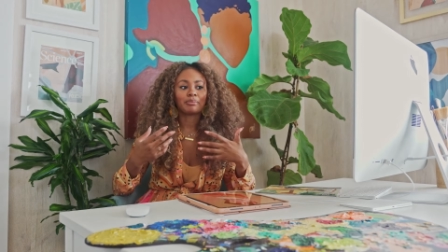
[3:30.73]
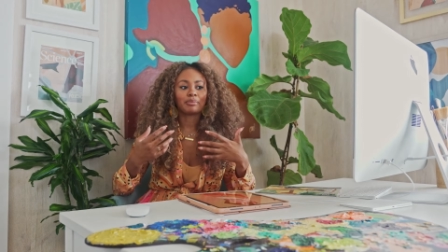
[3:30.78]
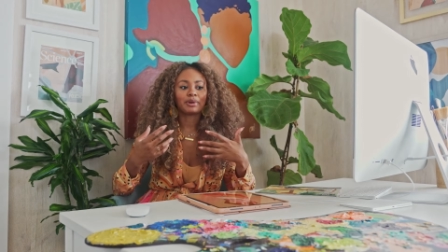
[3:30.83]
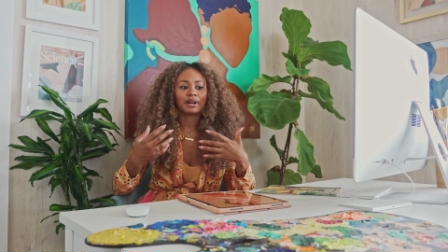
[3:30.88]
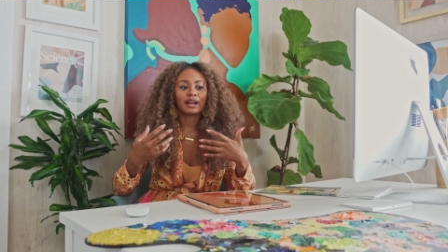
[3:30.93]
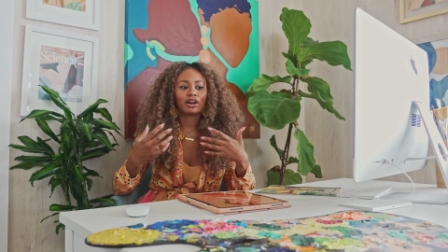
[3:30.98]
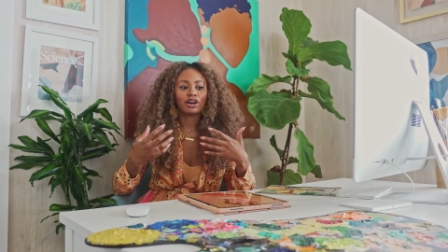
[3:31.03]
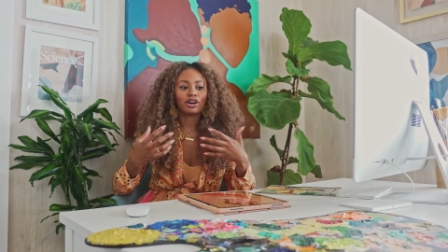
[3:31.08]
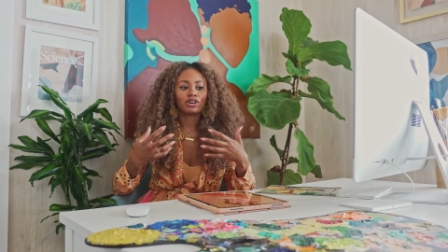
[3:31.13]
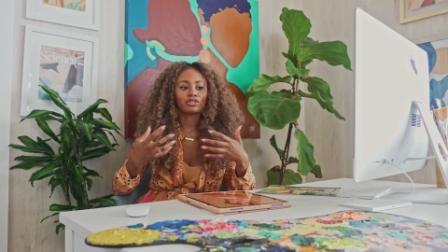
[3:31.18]

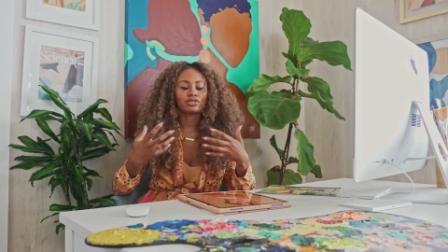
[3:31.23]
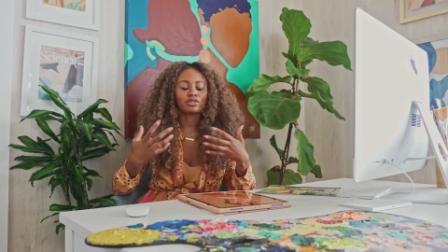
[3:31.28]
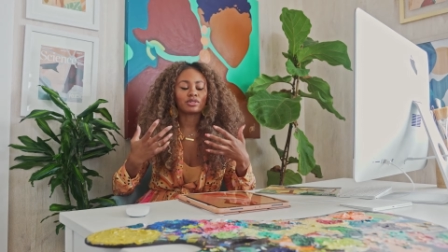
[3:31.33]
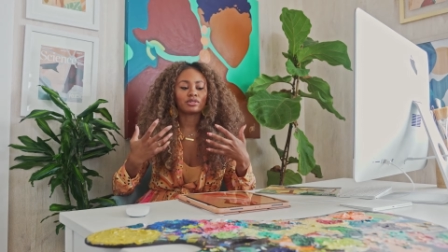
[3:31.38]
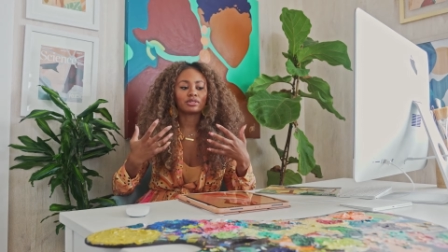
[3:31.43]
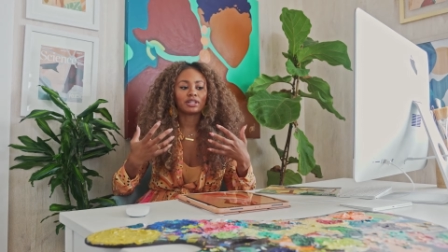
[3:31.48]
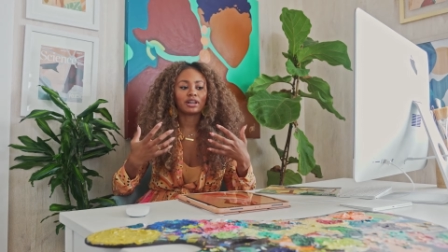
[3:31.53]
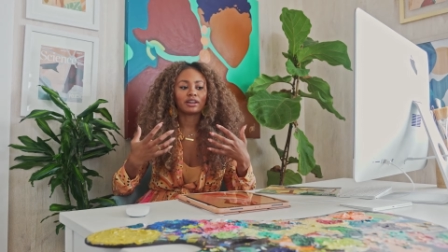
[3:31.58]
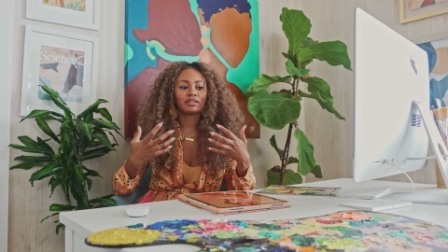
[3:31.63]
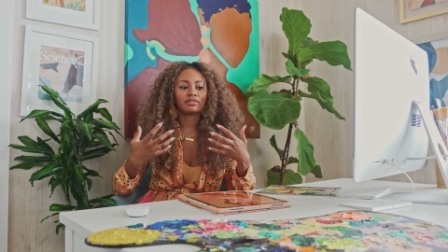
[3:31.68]
But I also
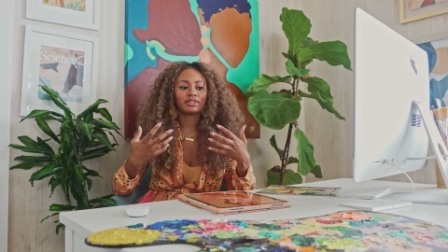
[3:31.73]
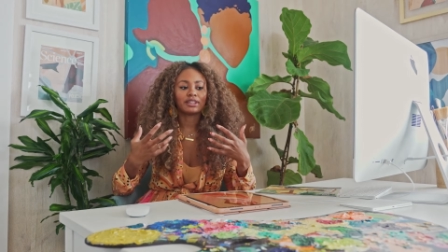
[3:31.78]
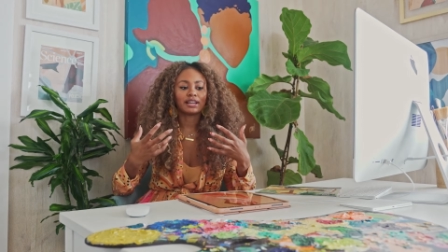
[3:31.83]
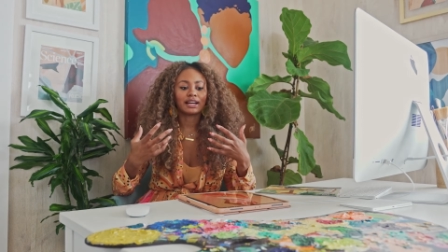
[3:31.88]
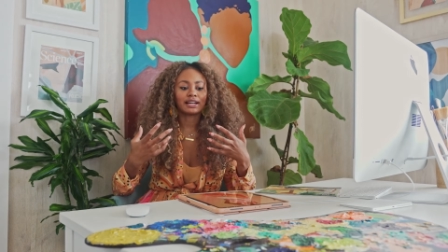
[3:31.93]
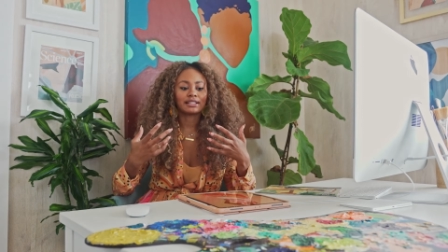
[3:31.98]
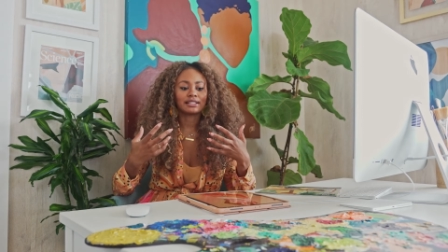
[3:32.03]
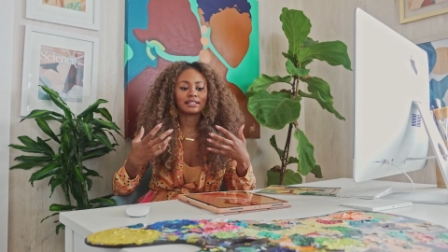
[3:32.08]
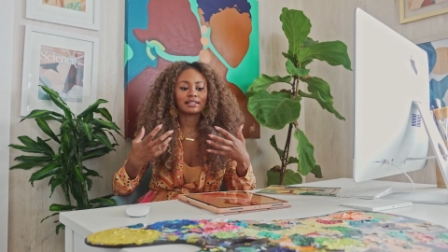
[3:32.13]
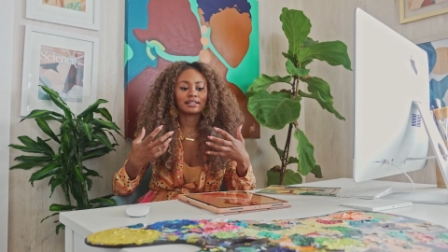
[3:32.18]
love the
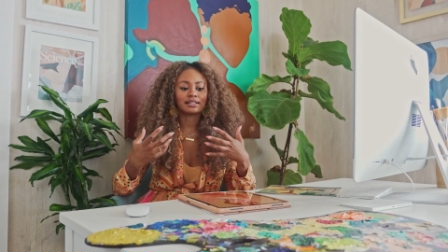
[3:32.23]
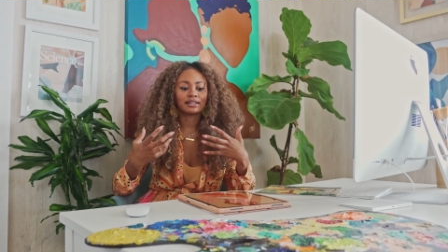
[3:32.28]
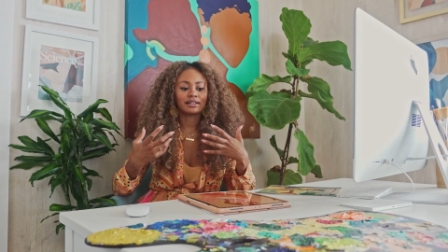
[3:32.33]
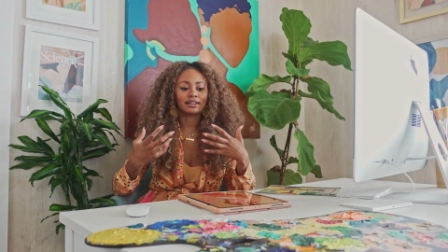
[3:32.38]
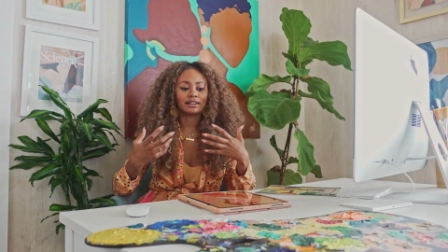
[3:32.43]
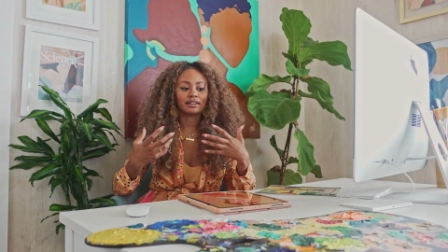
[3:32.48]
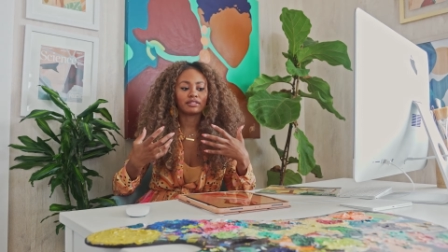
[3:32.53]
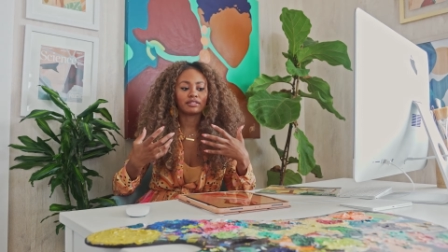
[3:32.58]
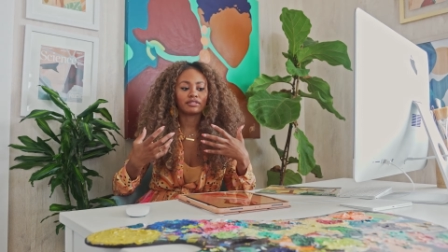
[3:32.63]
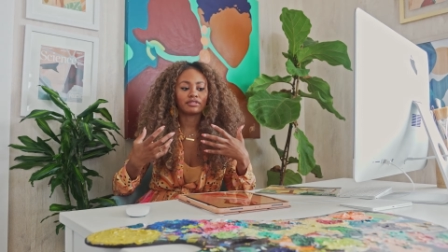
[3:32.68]
idea
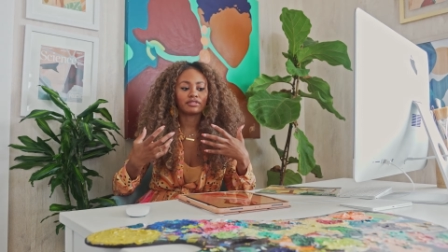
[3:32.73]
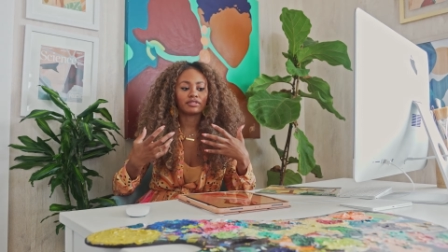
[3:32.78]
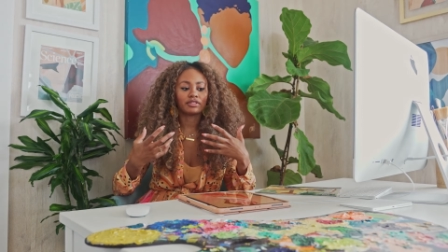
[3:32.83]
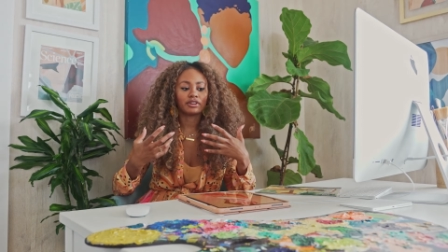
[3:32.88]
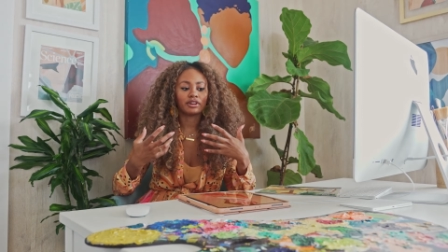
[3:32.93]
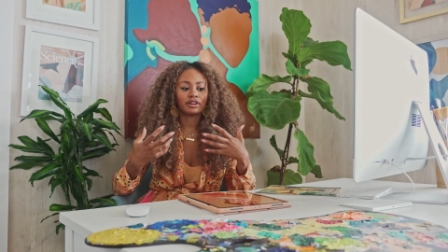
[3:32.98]
of